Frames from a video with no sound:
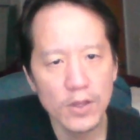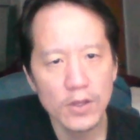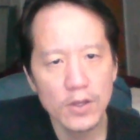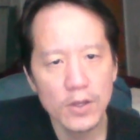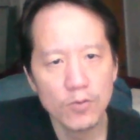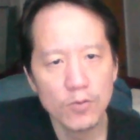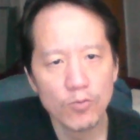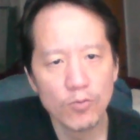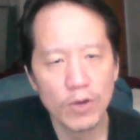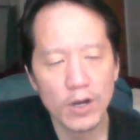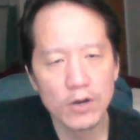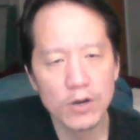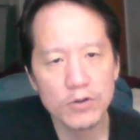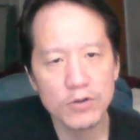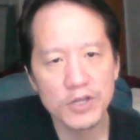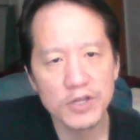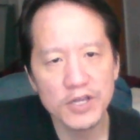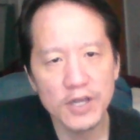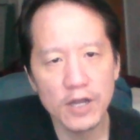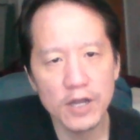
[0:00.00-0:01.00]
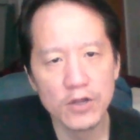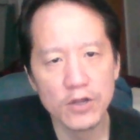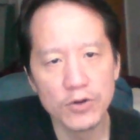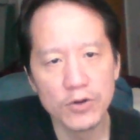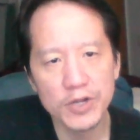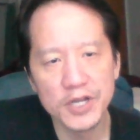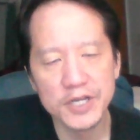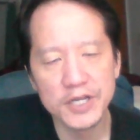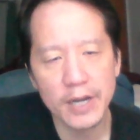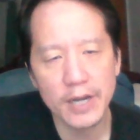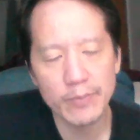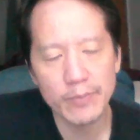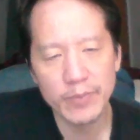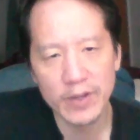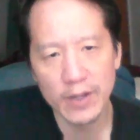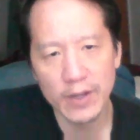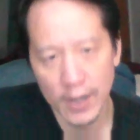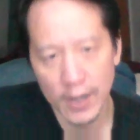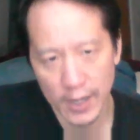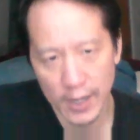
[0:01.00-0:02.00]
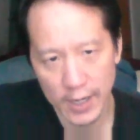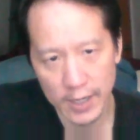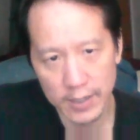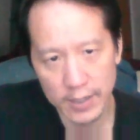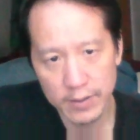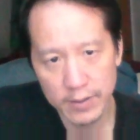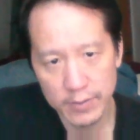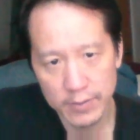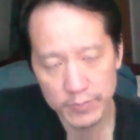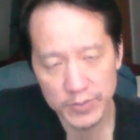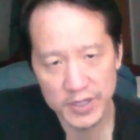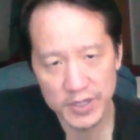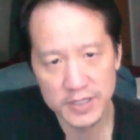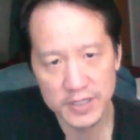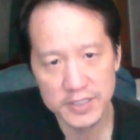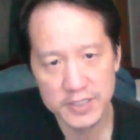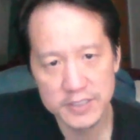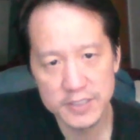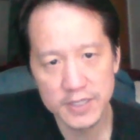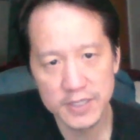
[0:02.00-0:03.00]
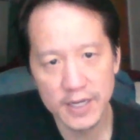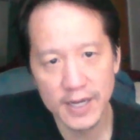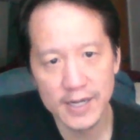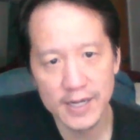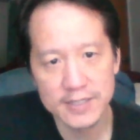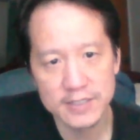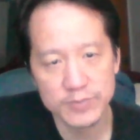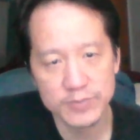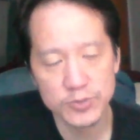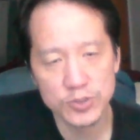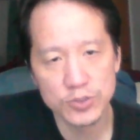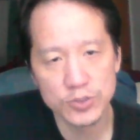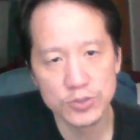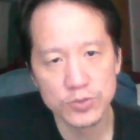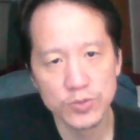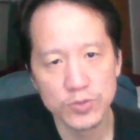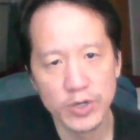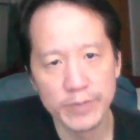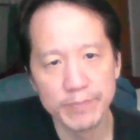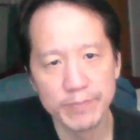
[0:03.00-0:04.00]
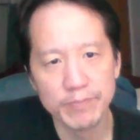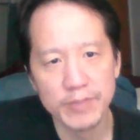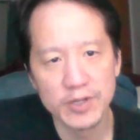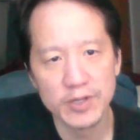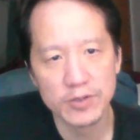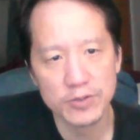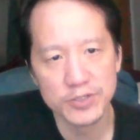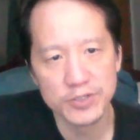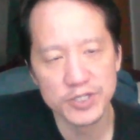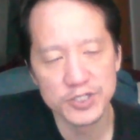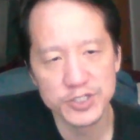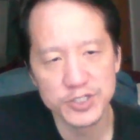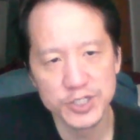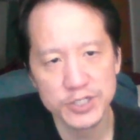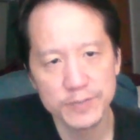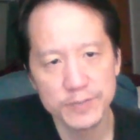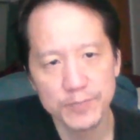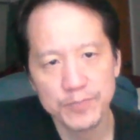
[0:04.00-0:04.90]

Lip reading: Well, yellow cannot be high because it adds up to a middle digit.